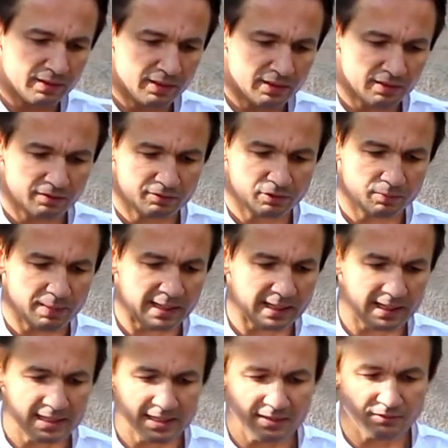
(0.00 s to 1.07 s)
A few bay
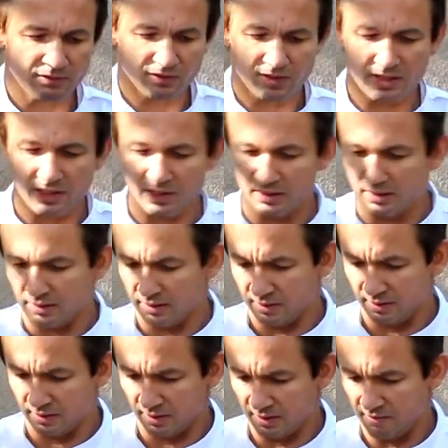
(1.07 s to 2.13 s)
leaves here,
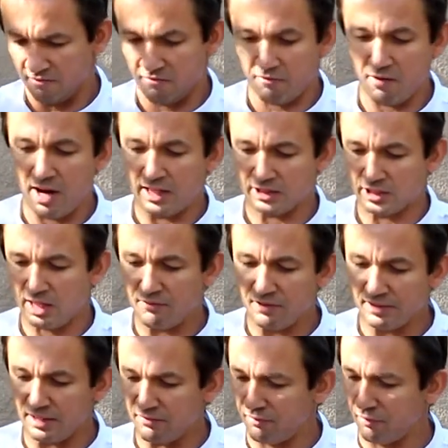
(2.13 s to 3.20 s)
fresh,
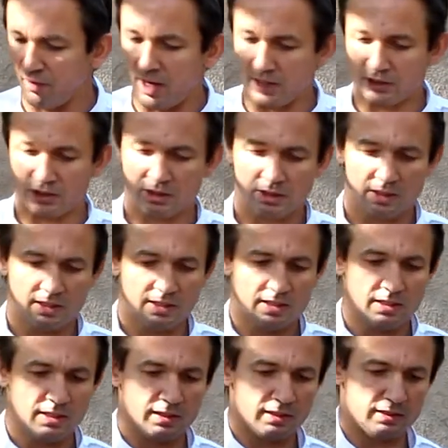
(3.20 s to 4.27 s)
everything fresh.
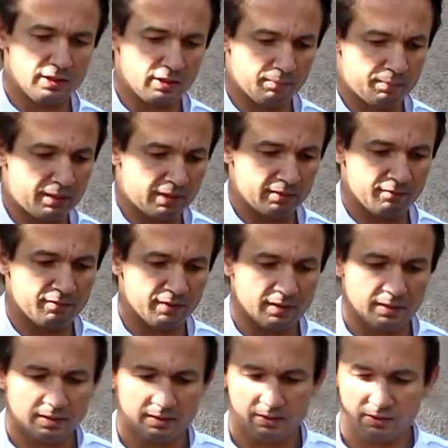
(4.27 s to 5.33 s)
A little bit
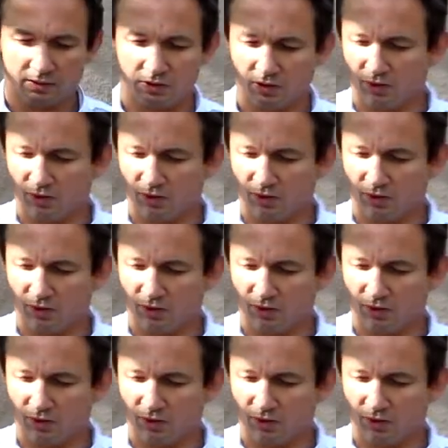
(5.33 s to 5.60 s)
of